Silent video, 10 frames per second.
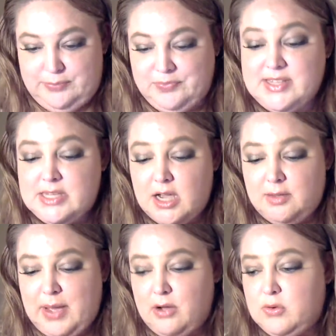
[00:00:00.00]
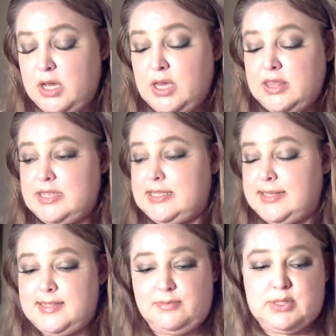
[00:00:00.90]
Let's talk about the
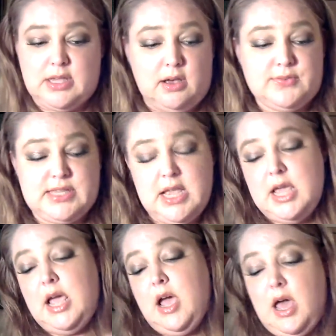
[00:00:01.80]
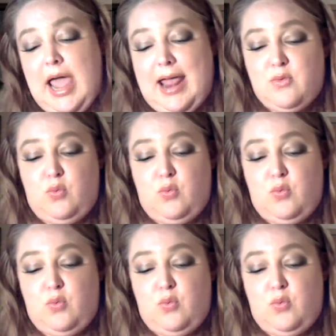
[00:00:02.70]
scents themselves and